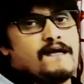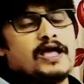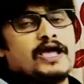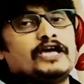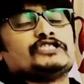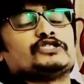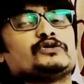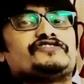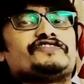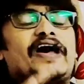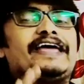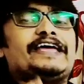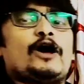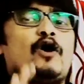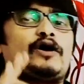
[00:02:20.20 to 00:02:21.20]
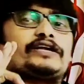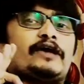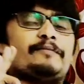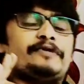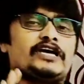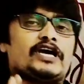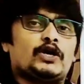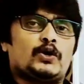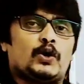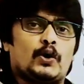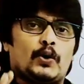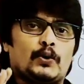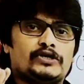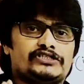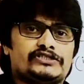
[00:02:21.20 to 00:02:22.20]
So dry or chemical
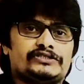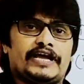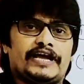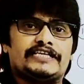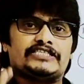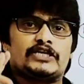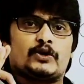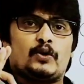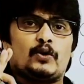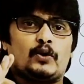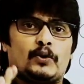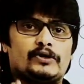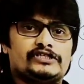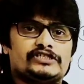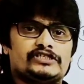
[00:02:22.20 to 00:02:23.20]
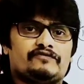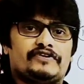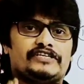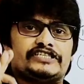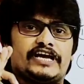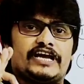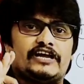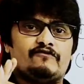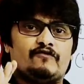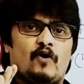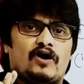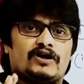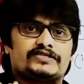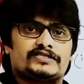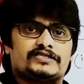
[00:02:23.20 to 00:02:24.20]
corrosion is the corrosion which
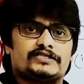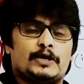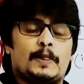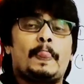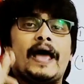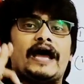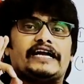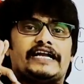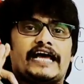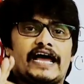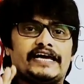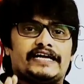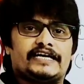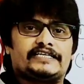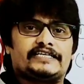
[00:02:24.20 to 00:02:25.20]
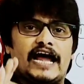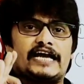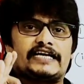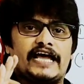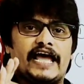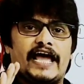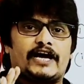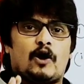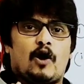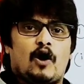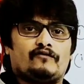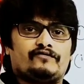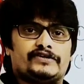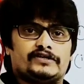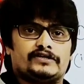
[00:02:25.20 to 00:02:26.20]
involves the direct attack of
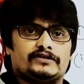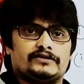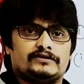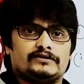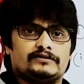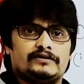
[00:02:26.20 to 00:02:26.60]
the